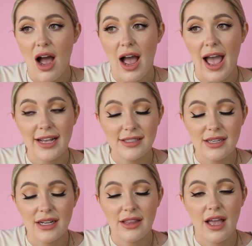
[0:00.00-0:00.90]
I hate
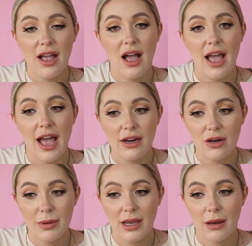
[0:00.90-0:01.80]
sitting there. I hate
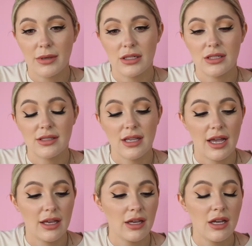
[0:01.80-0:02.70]
not being able to just like